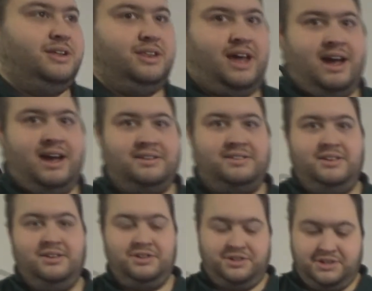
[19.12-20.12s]
that
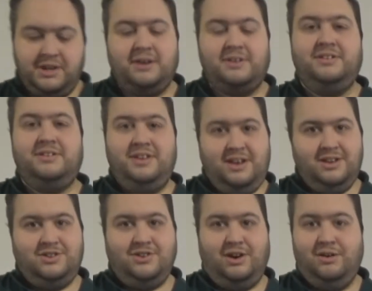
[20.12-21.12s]
sucked as an
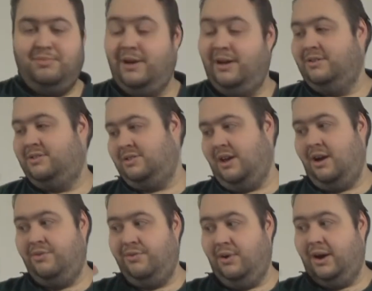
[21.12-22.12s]
intro, but
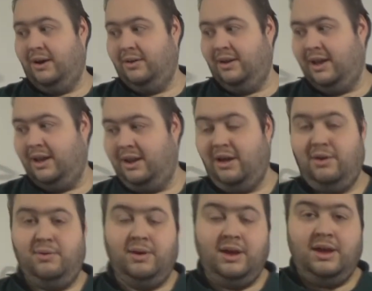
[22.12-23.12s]
I thought I'll let you
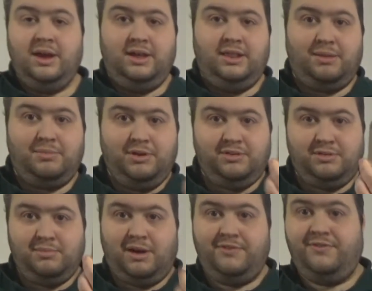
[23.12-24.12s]
know that I'm
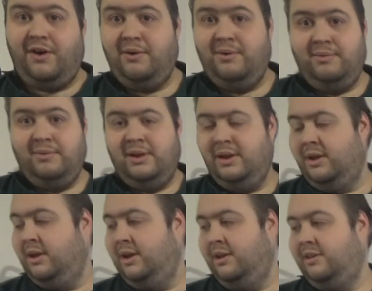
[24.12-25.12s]
using my phone
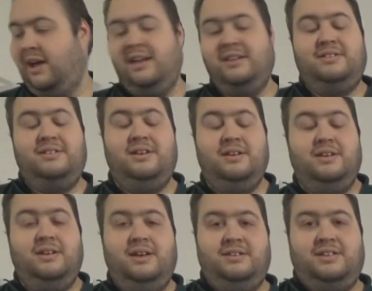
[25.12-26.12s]
to answer
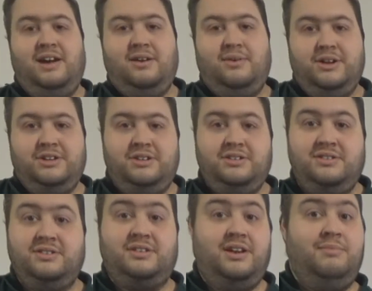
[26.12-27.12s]
the tag questions
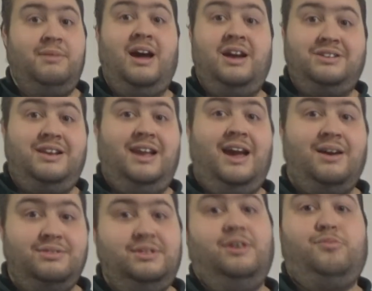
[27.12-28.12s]
because I'm actually
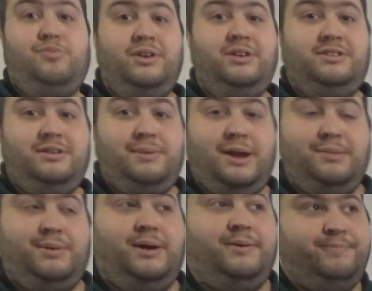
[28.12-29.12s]
out of printer
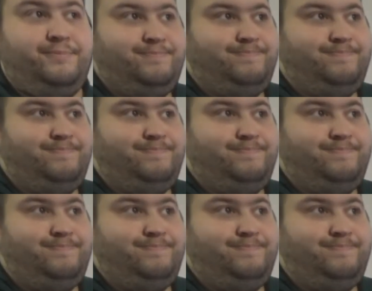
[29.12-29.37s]
paper.